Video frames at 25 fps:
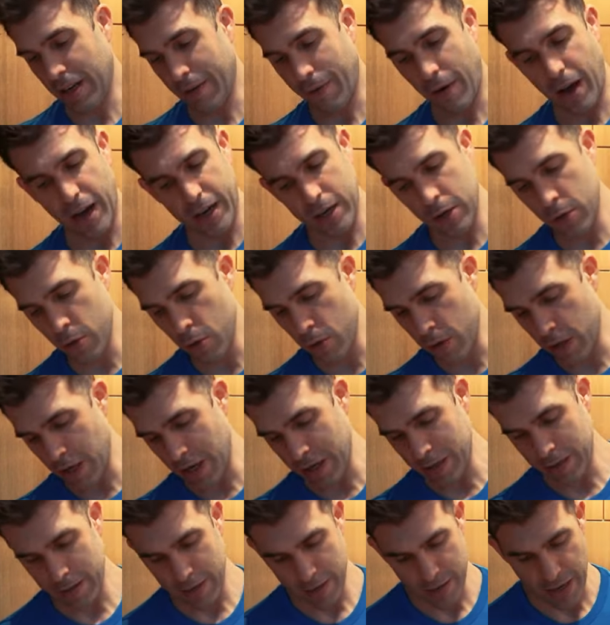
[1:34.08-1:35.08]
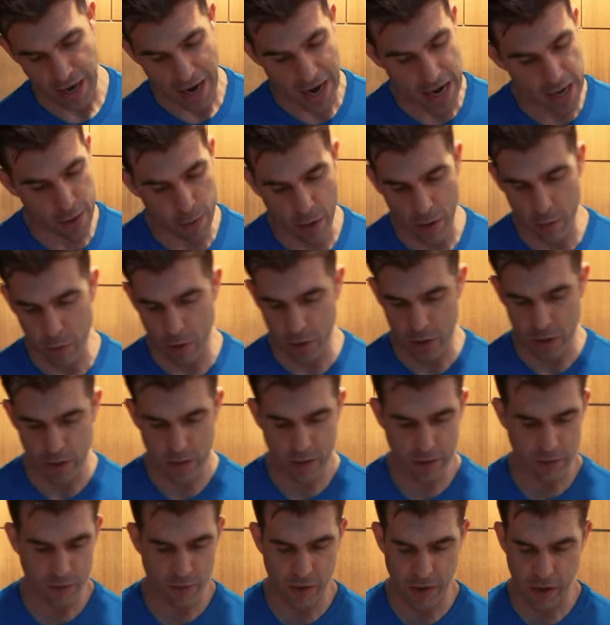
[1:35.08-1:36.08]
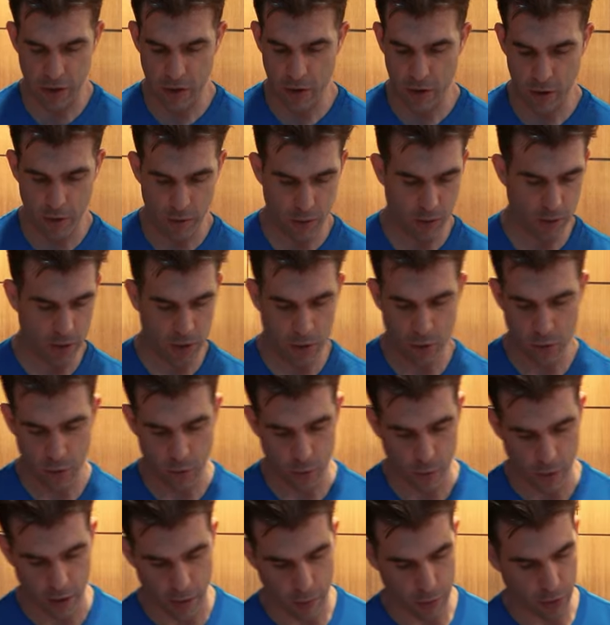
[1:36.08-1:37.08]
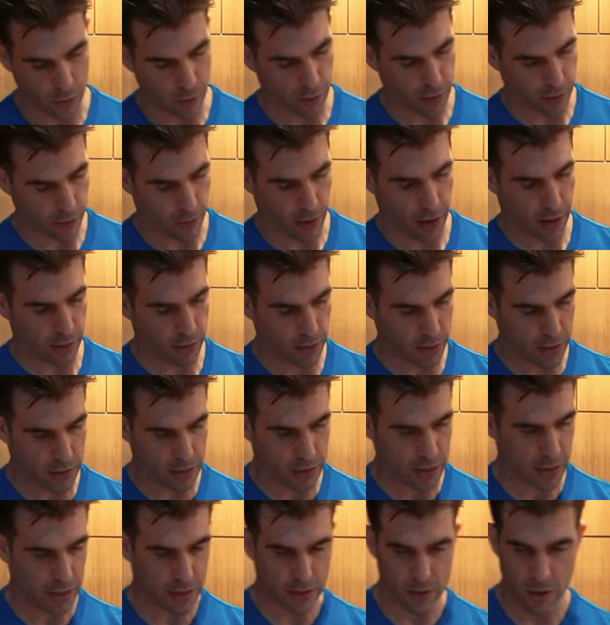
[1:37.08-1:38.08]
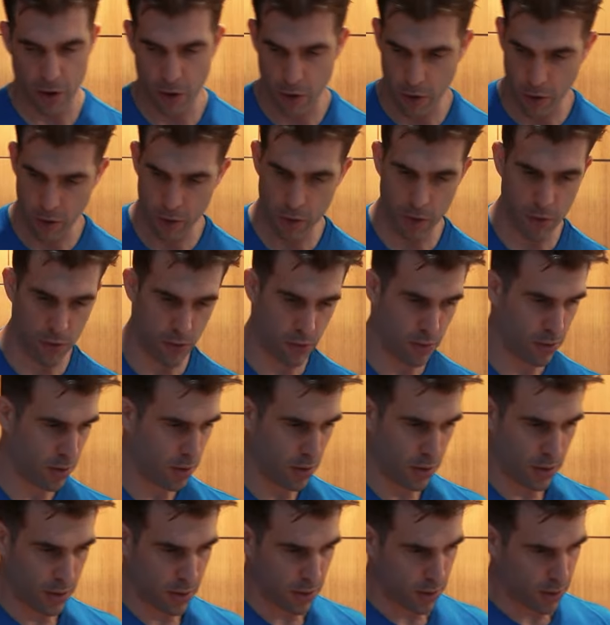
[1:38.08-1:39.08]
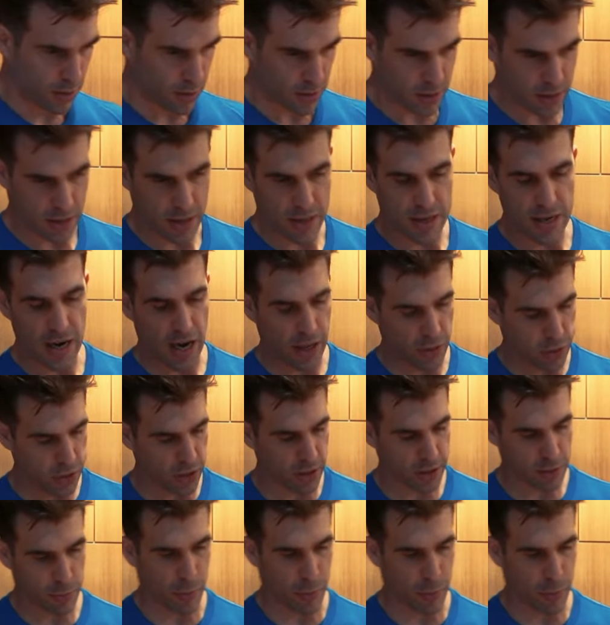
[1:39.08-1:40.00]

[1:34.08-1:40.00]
if I can do this, anyone watching this video can do what I'm doing, right? It's nothing